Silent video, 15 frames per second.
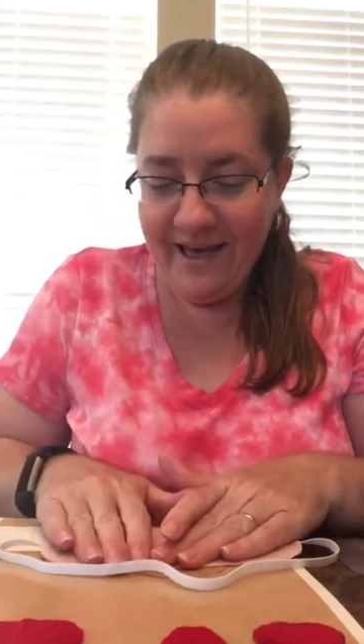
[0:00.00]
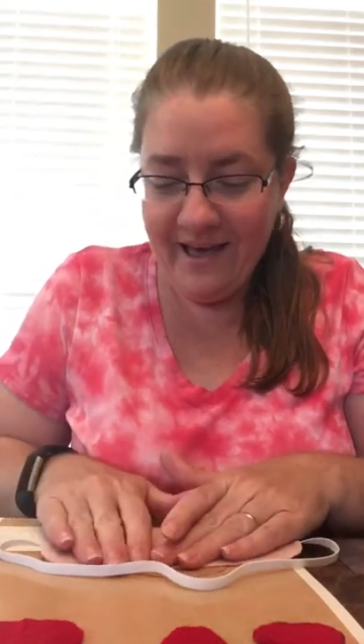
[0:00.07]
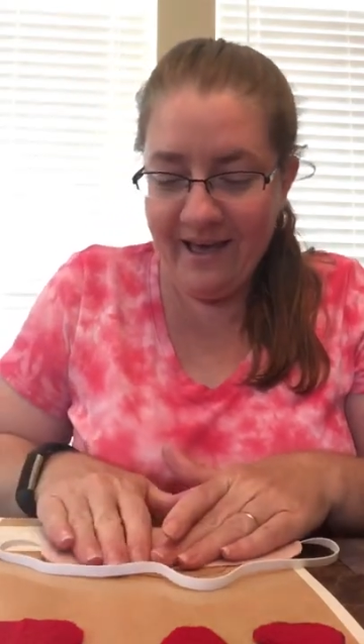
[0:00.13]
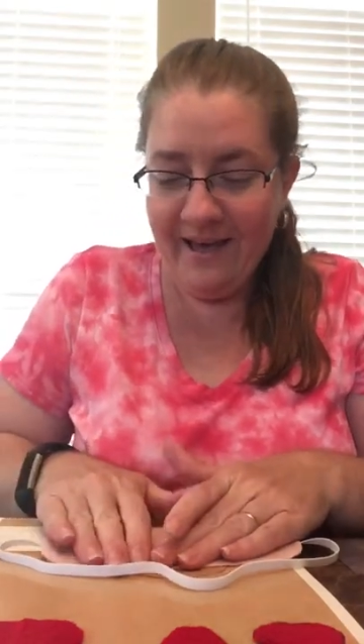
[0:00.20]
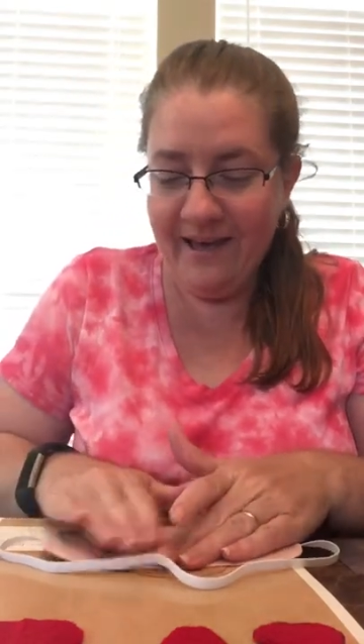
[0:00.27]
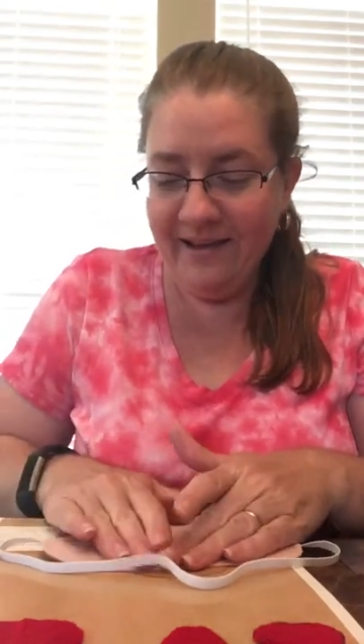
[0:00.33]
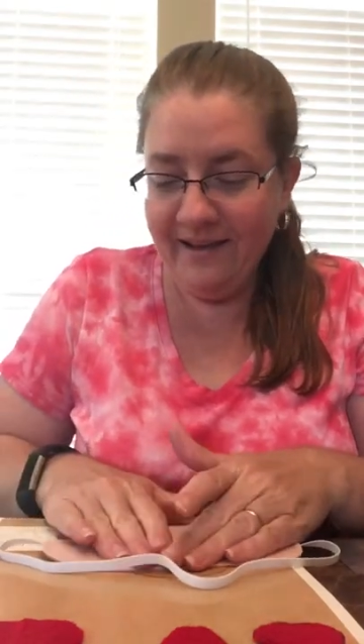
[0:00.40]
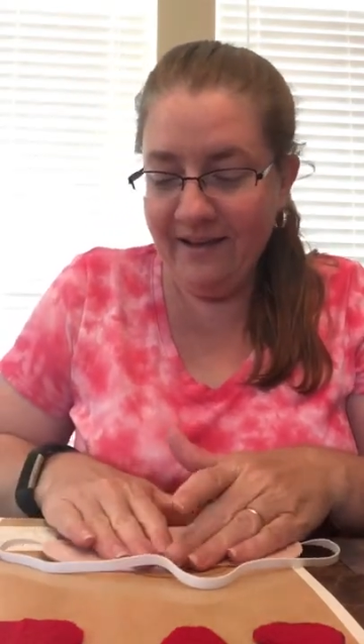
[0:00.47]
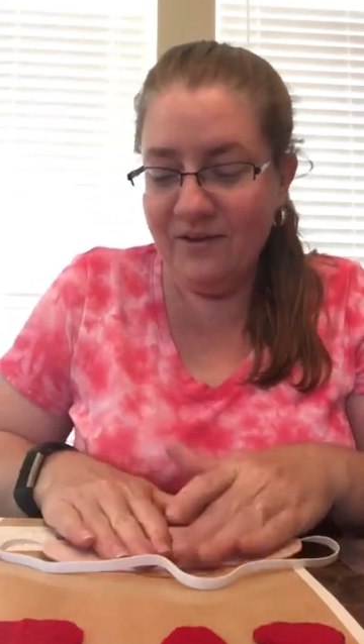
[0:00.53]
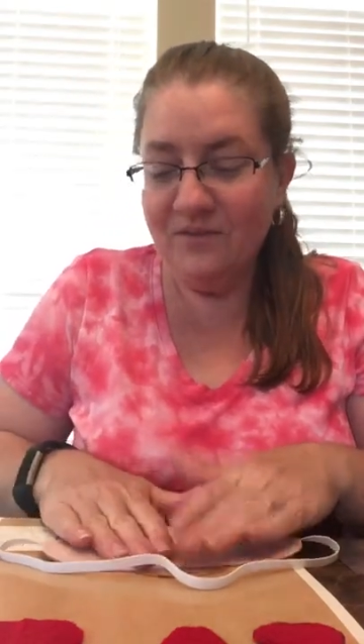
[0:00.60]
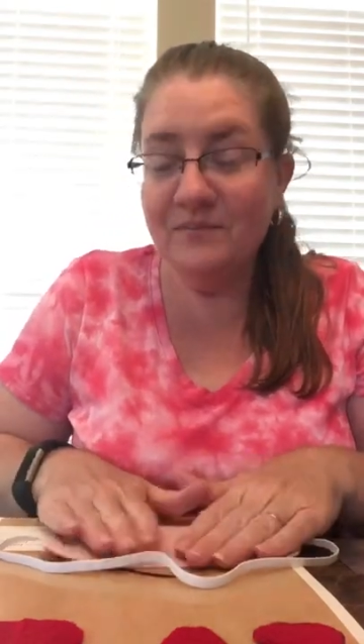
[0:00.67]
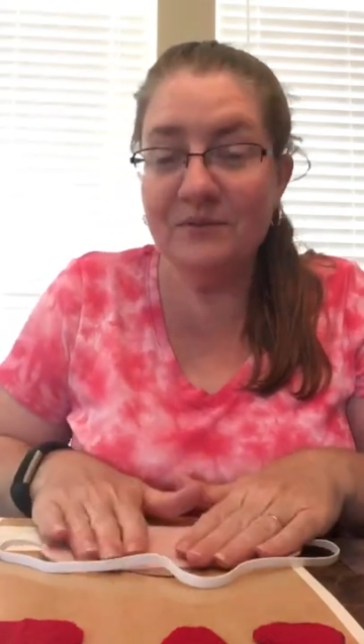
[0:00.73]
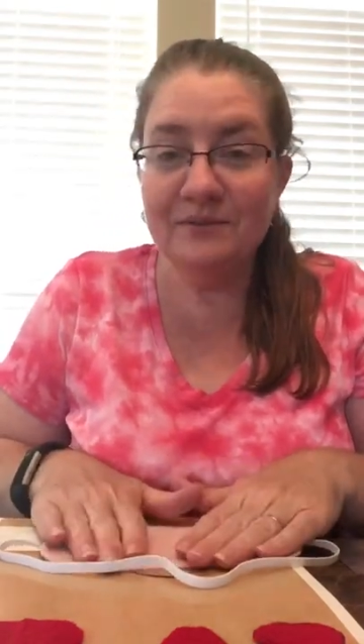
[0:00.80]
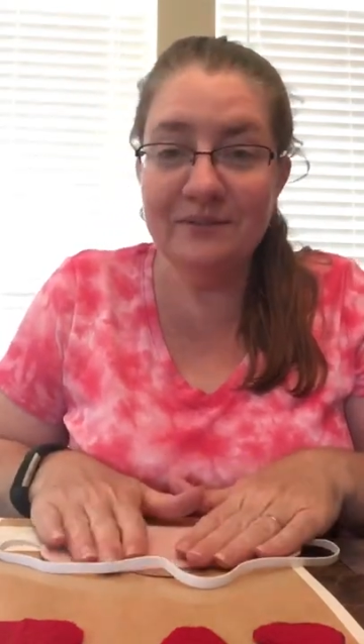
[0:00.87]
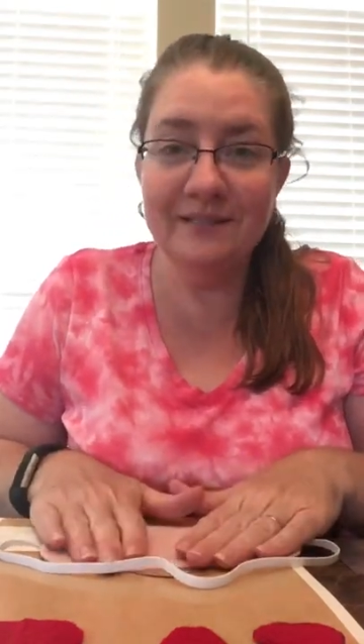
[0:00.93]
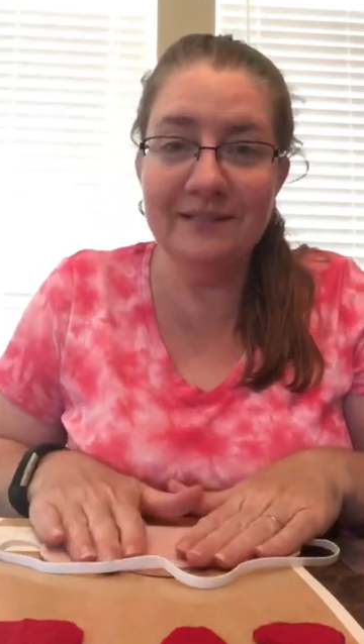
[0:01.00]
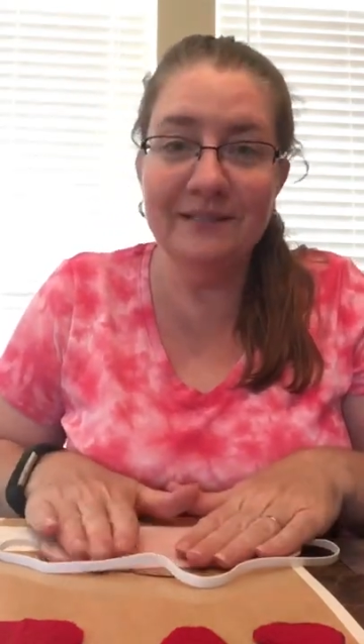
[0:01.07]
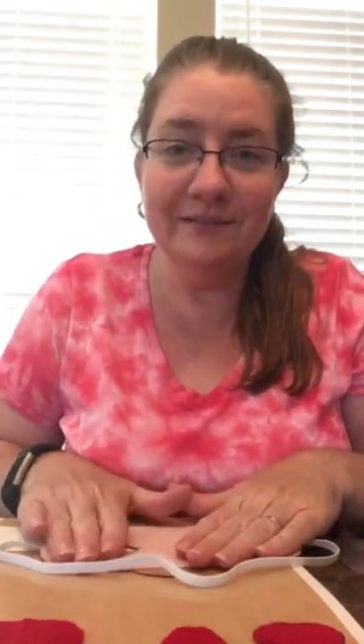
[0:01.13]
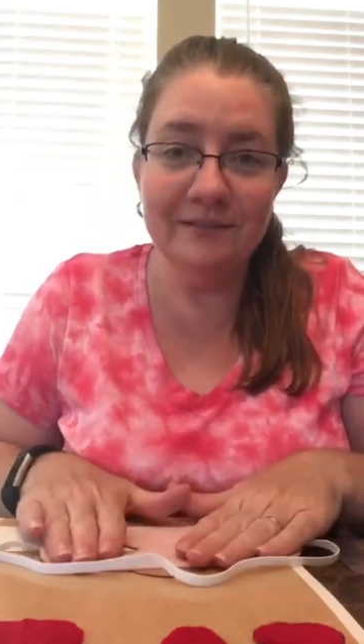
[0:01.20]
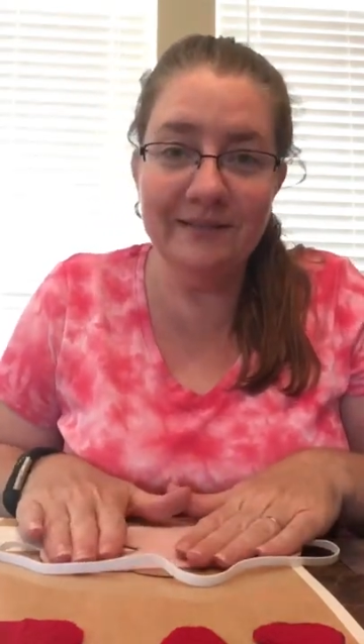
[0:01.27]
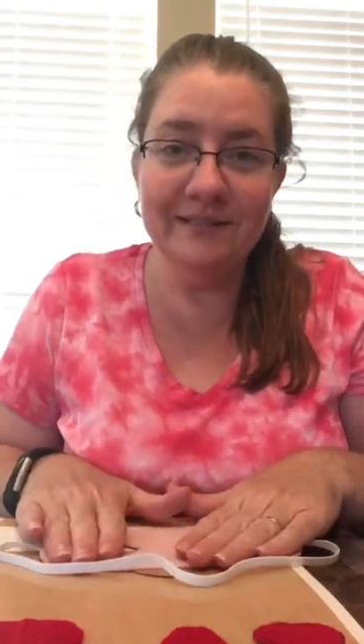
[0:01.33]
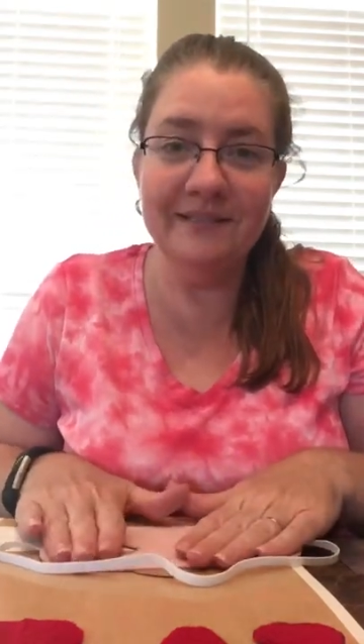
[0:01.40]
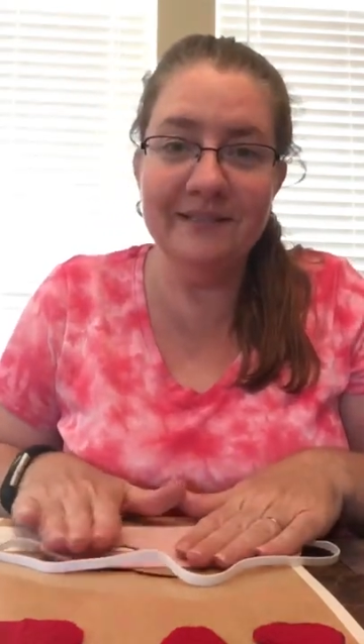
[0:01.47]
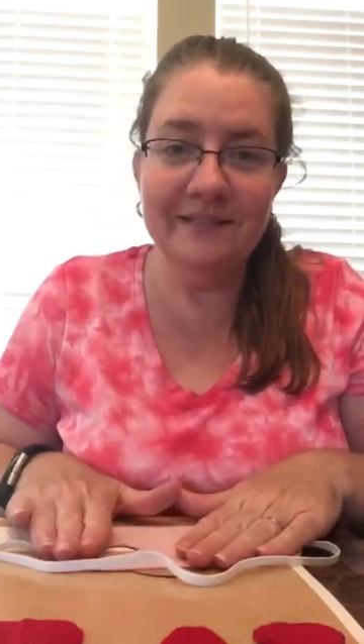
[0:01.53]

I almost glued it